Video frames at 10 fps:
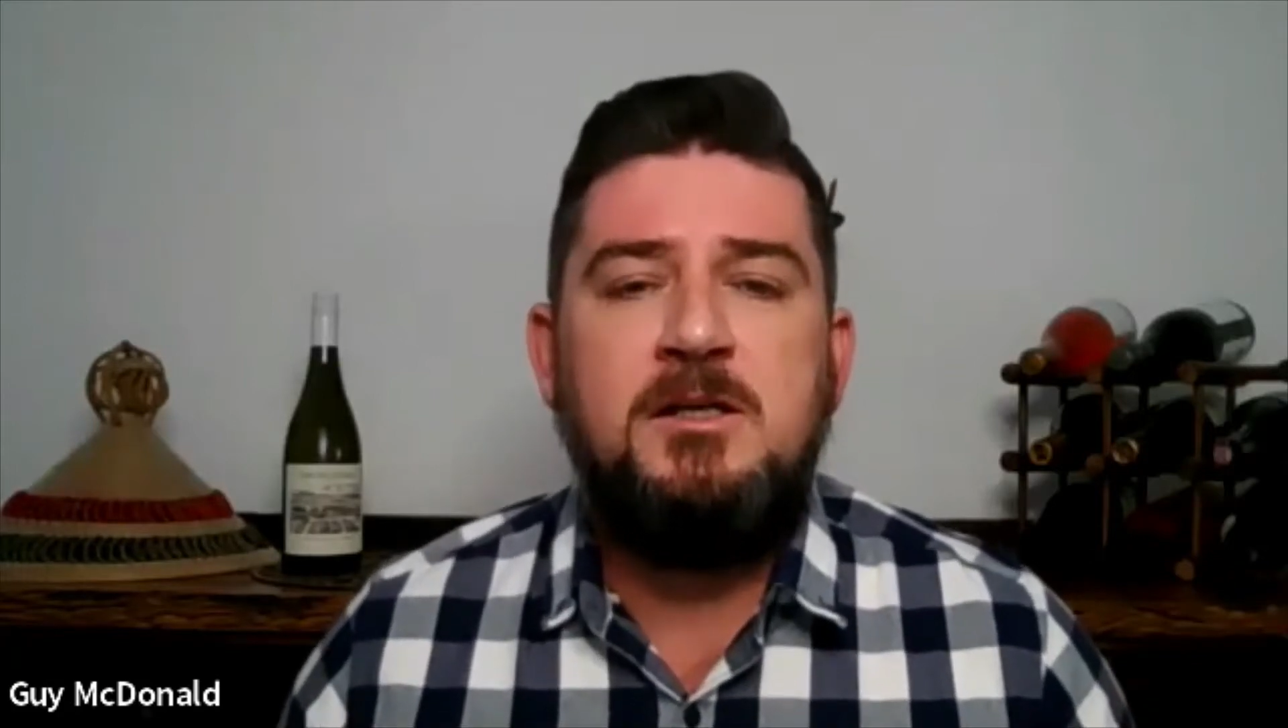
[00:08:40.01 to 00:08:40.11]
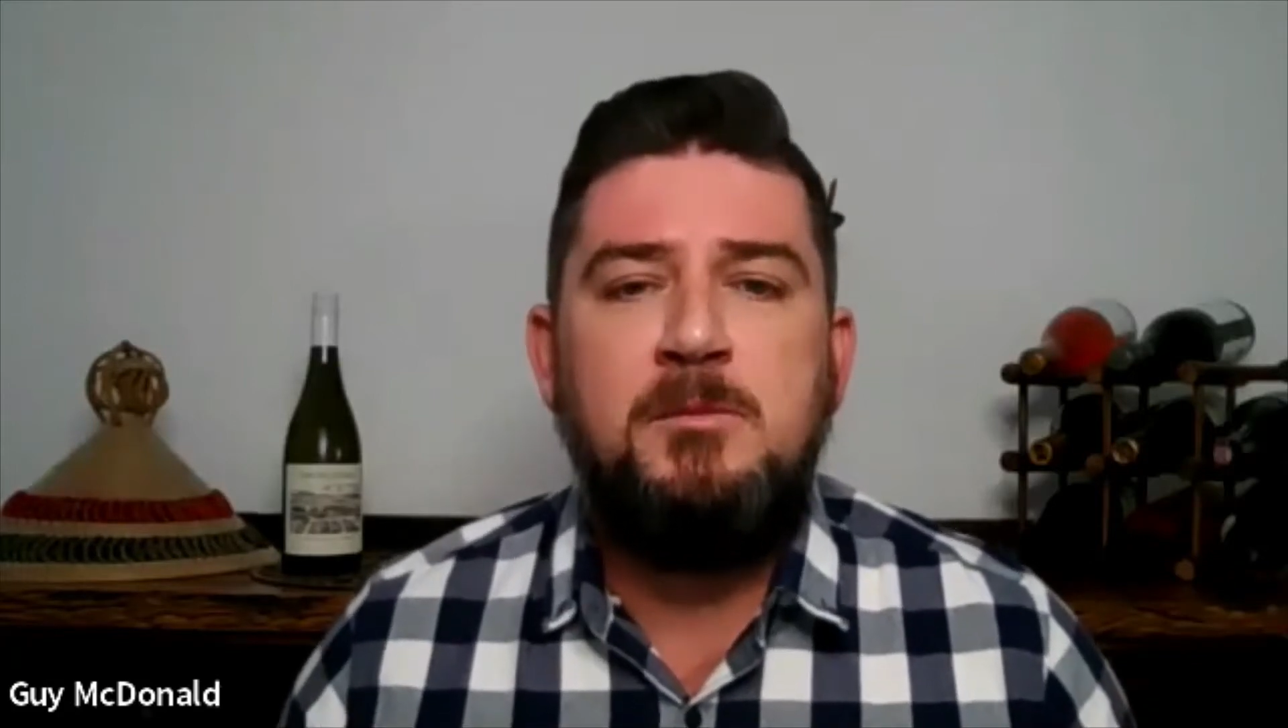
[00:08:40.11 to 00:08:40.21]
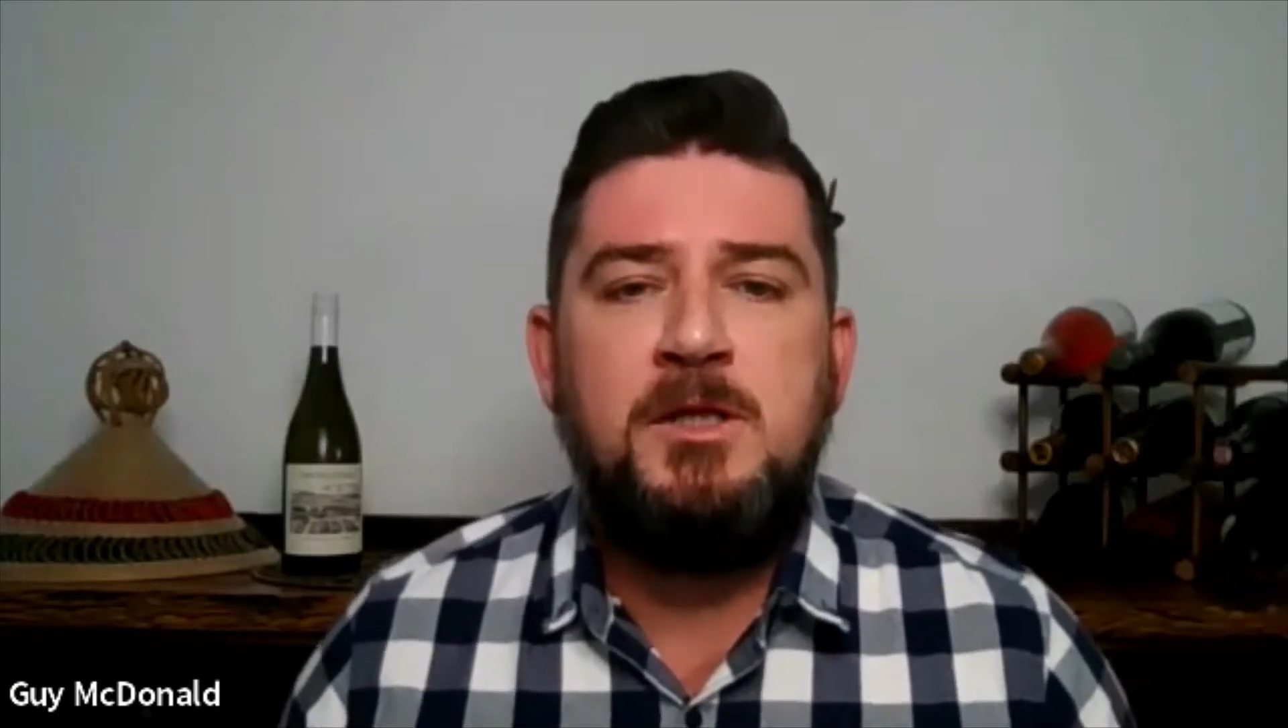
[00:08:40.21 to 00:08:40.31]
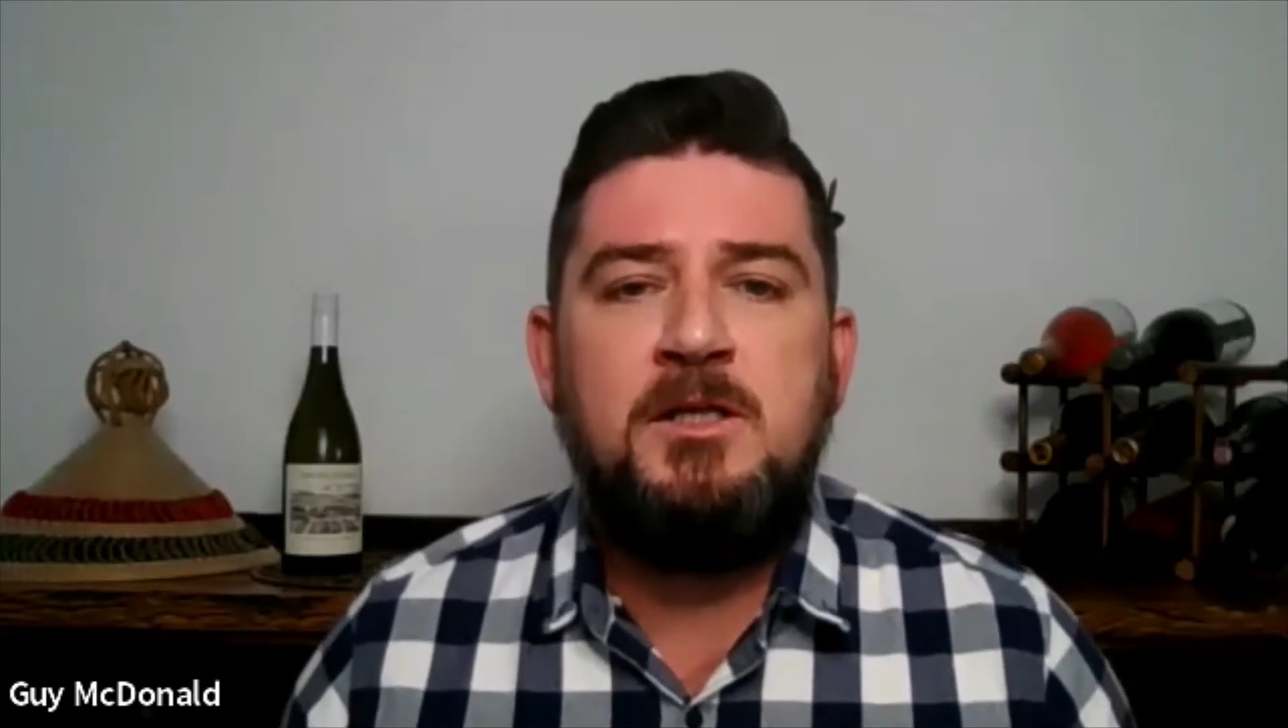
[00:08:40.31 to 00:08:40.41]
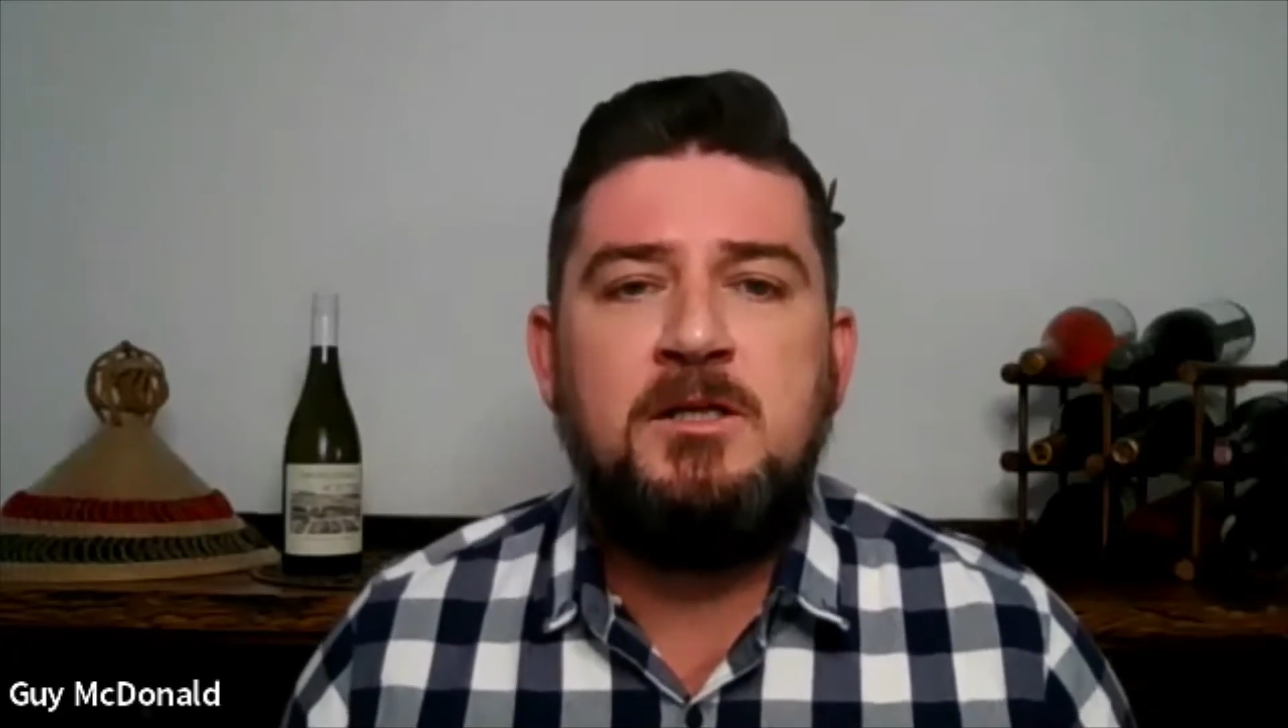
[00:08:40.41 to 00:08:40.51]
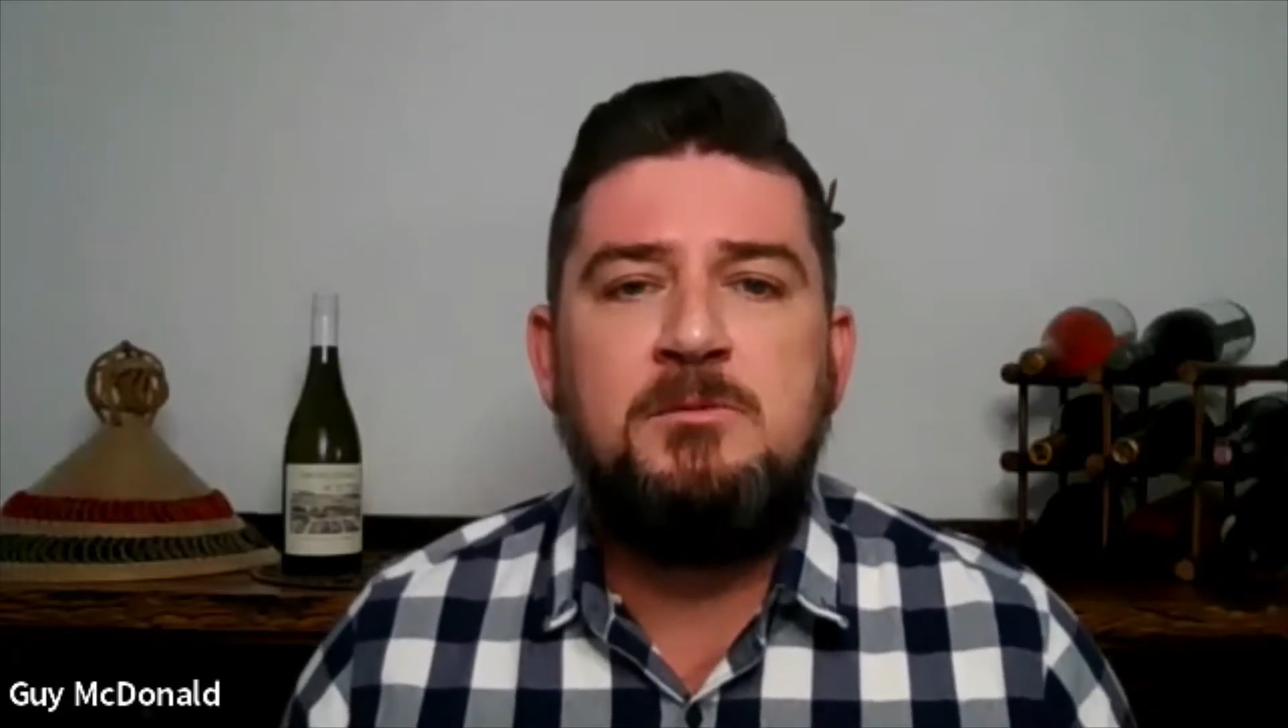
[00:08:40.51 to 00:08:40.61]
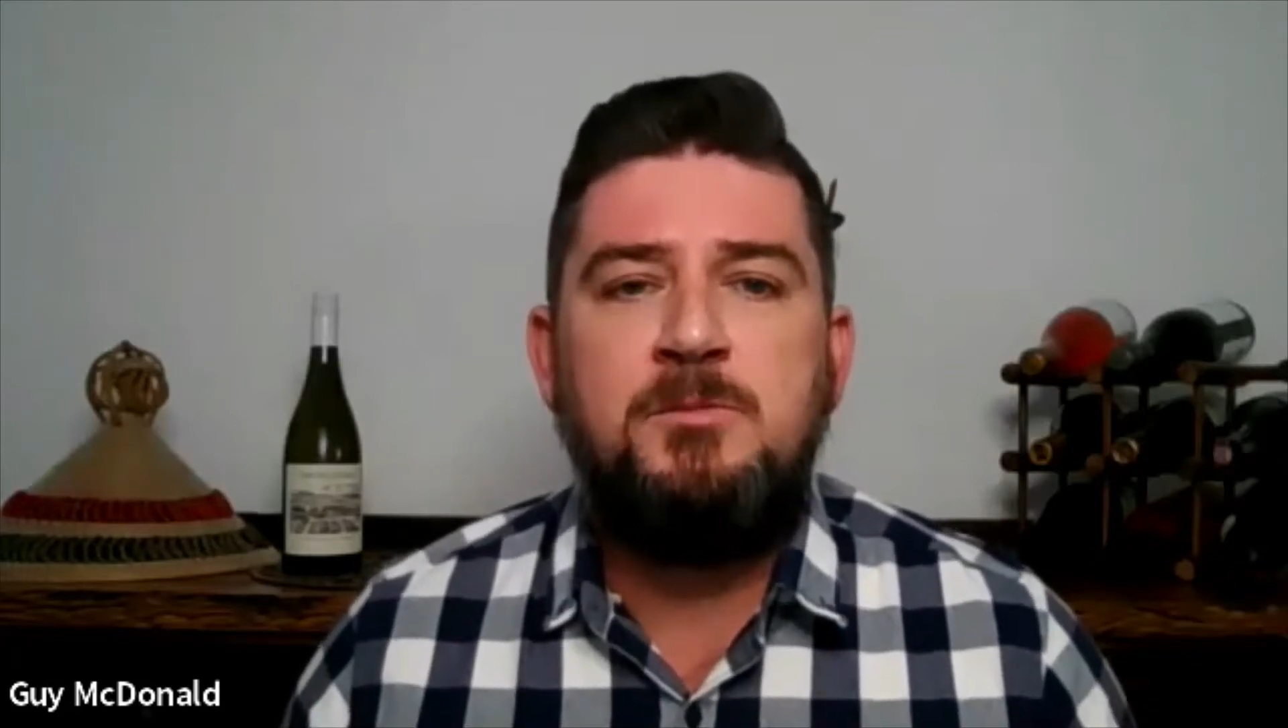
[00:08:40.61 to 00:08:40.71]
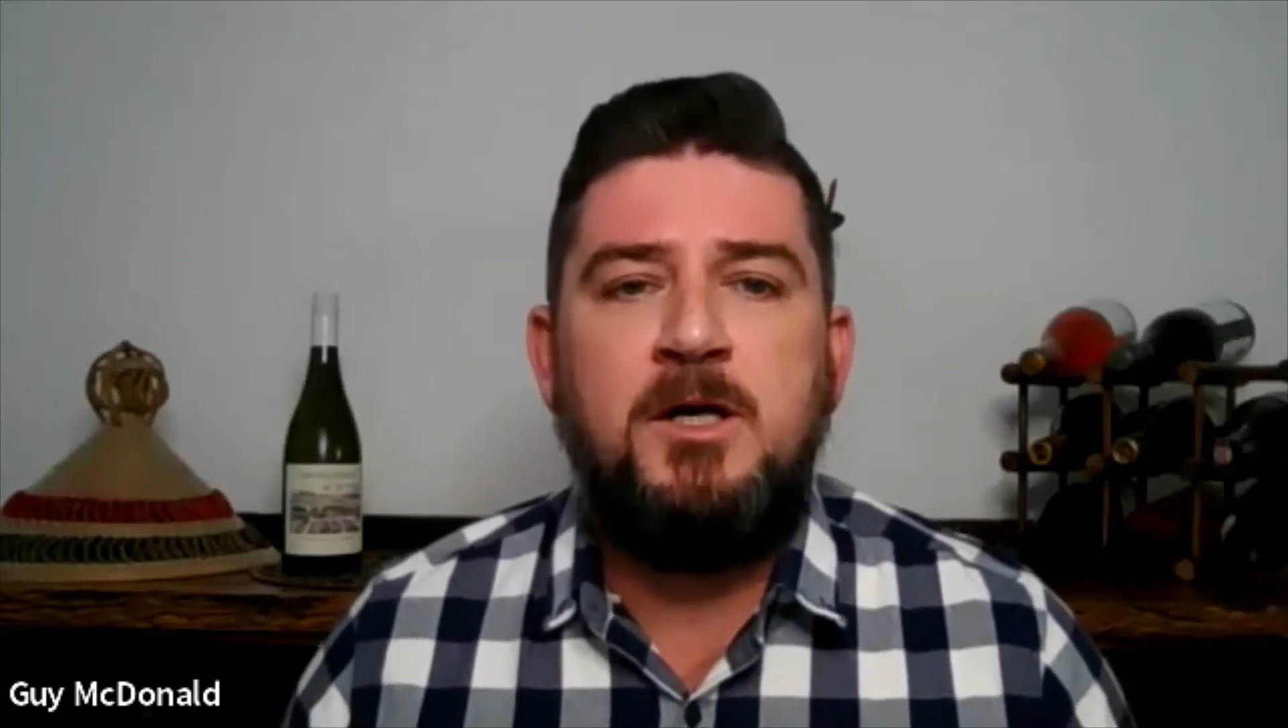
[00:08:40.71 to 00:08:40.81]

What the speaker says: immediate